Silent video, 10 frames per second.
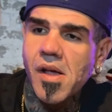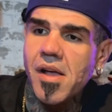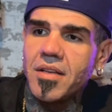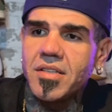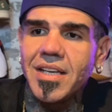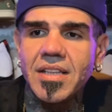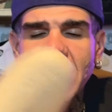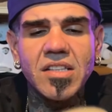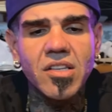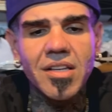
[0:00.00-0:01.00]
You see,
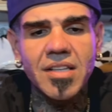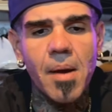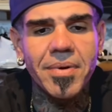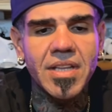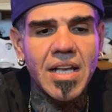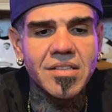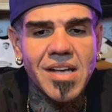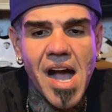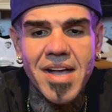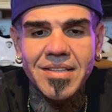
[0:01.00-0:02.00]
these are the type of things,
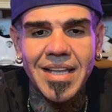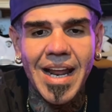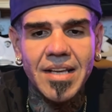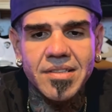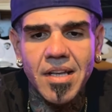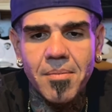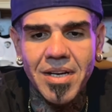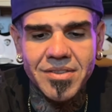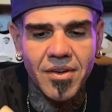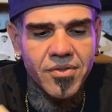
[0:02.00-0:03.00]
guys, that I say to
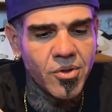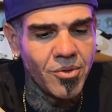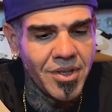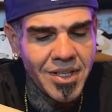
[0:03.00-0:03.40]
myself, dude.